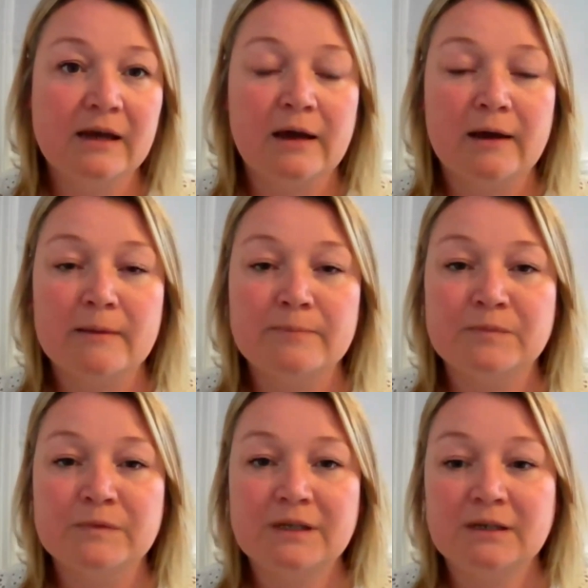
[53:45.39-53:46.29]

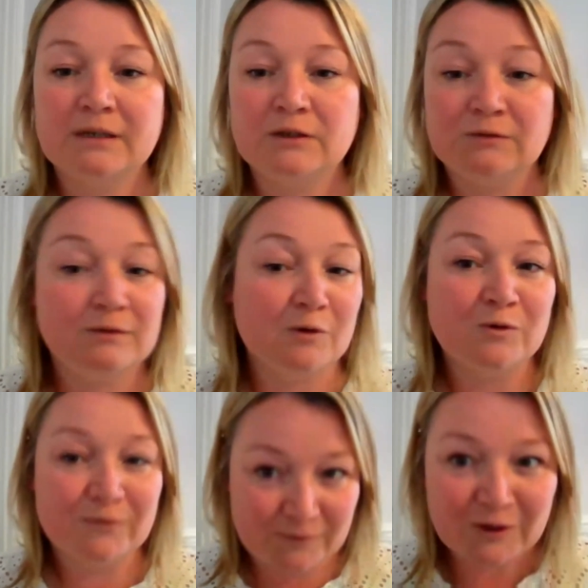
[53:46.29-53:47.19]

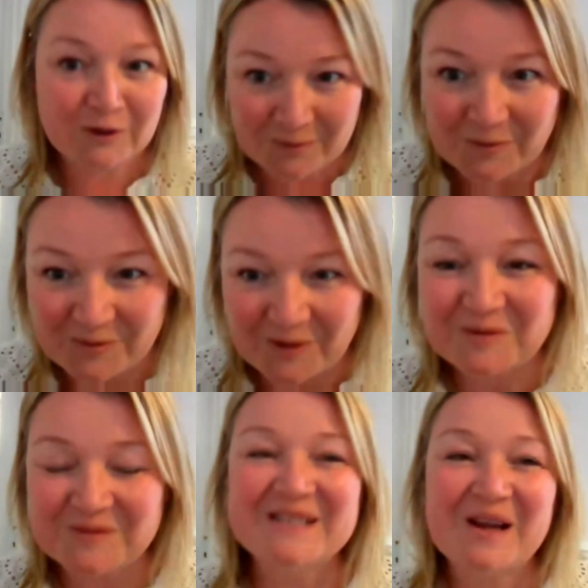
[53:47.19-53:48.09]
All of you will
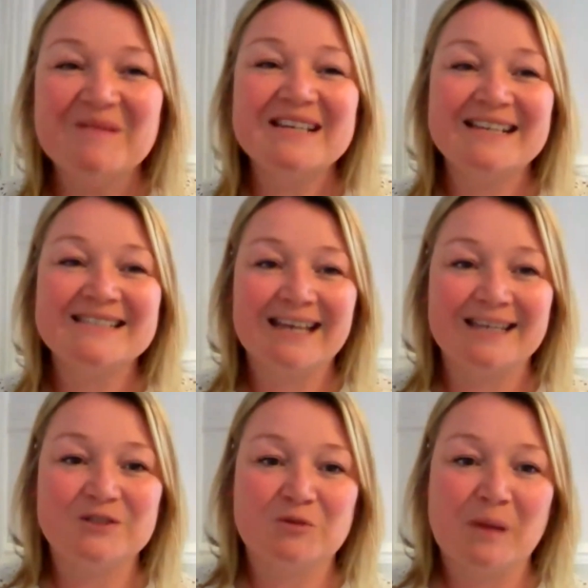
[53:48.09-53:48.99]
probably know it
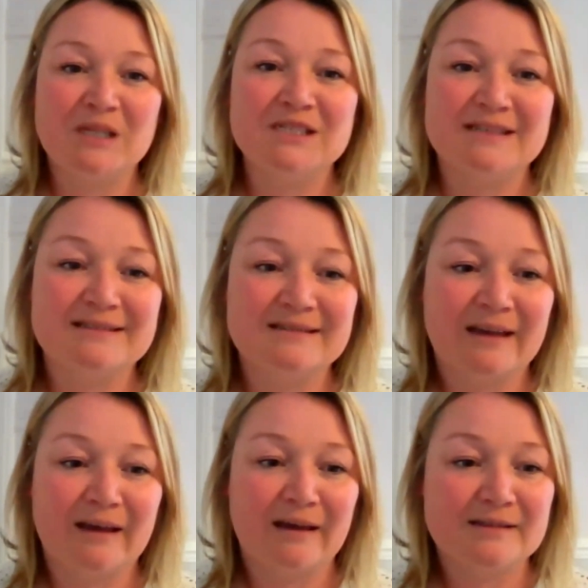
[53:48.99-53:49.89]
takes tremendous
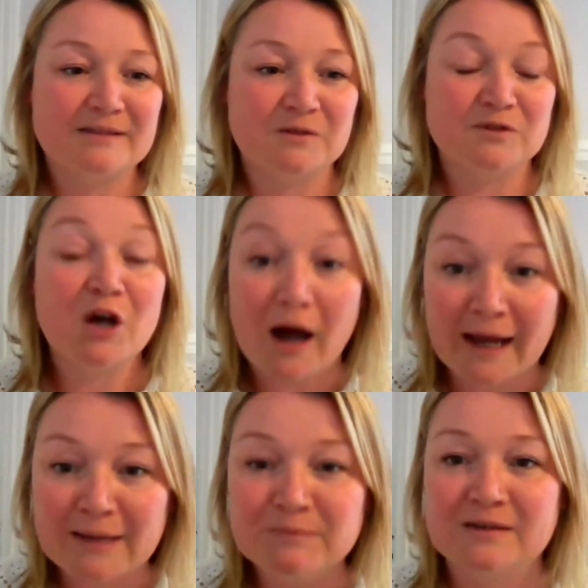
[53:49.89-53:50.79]
sort of
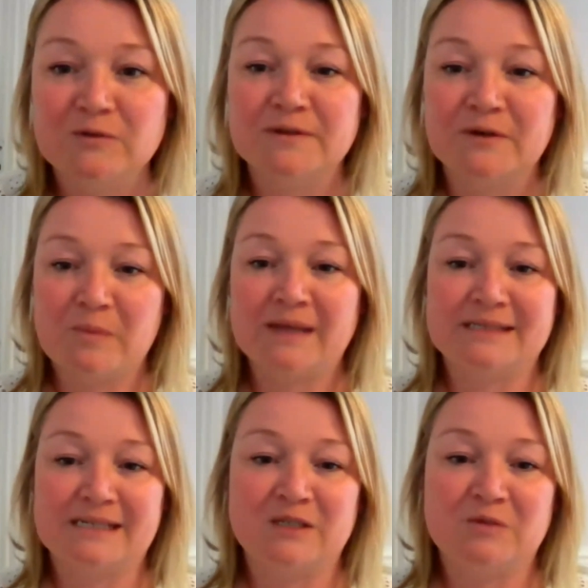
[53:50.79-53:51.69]
time, skills and
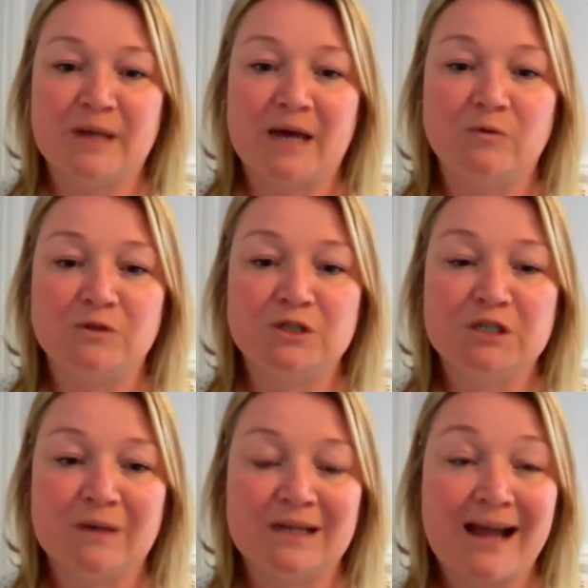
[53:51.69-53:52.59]
capacity to be able to
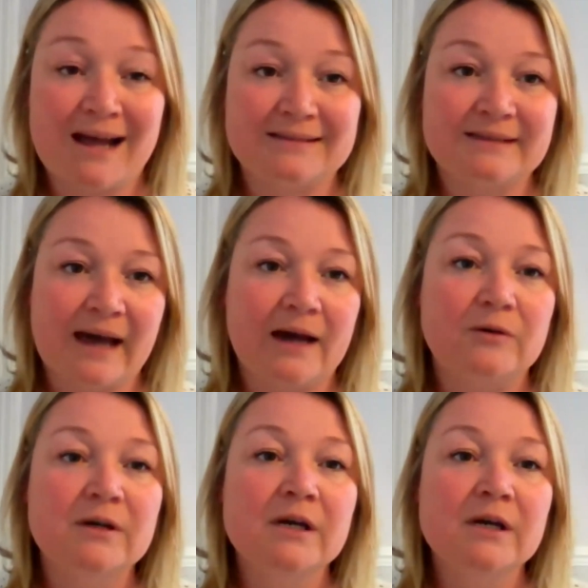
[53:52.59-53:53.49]
do it at
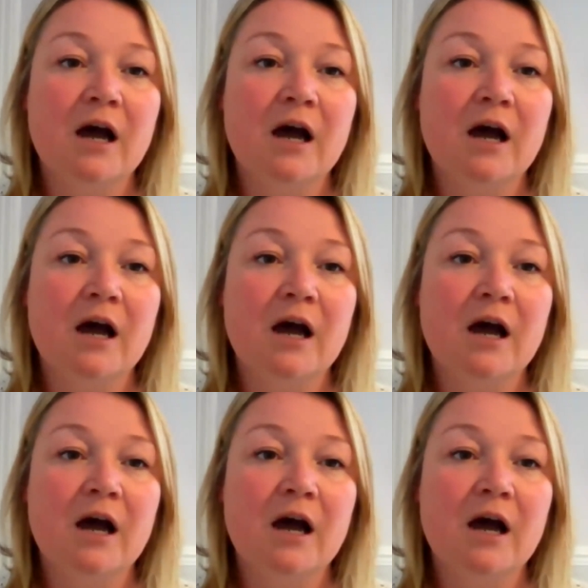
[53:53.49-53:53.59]
scale.